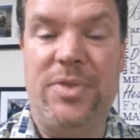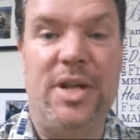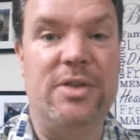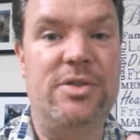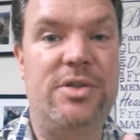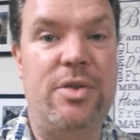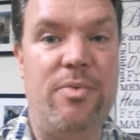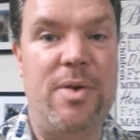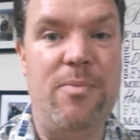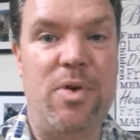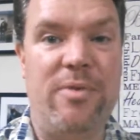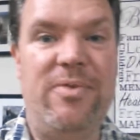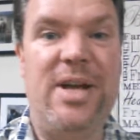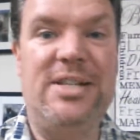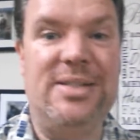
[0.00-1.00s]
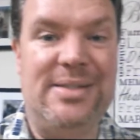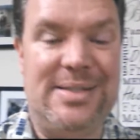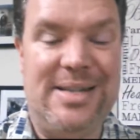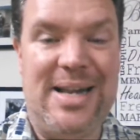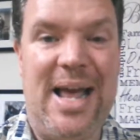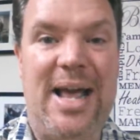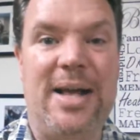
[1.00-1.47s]
There's 3 more phases.
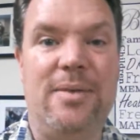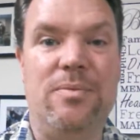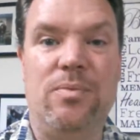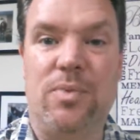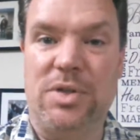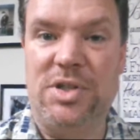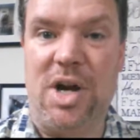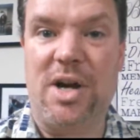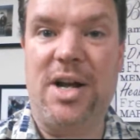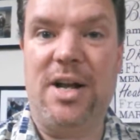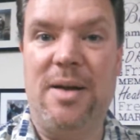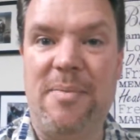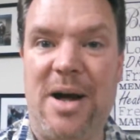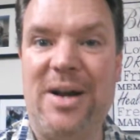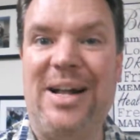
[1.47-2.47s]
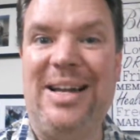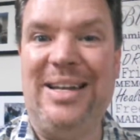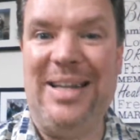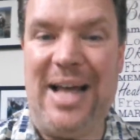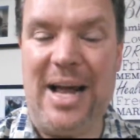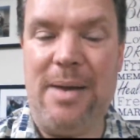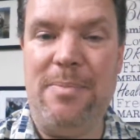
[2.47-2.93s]
Today, we're talking about
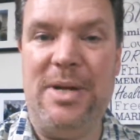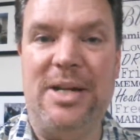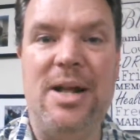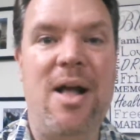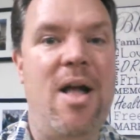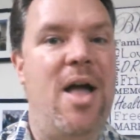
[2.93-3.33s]
alignment.